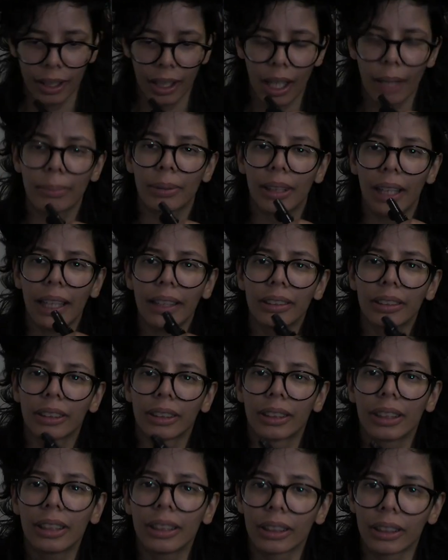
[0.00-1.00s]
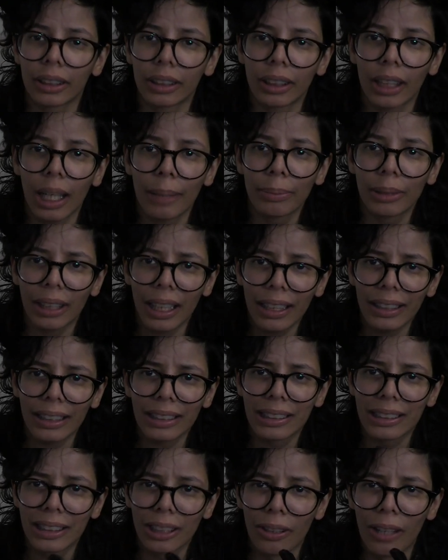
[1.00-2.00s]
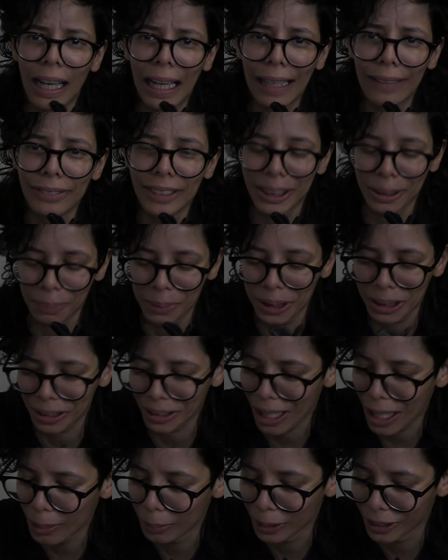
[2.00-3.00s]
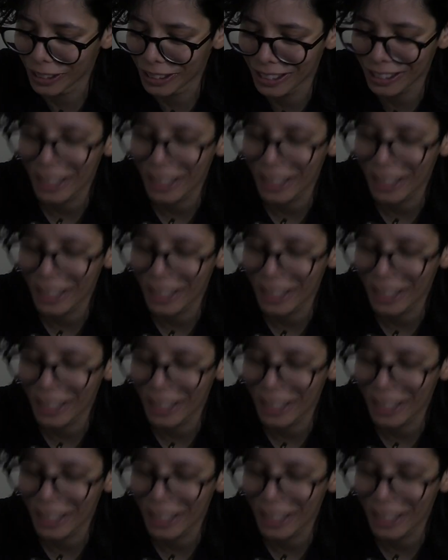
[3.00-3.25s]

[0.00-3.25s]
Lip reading: I'm glad you're here. I'm glad I still have subscribers,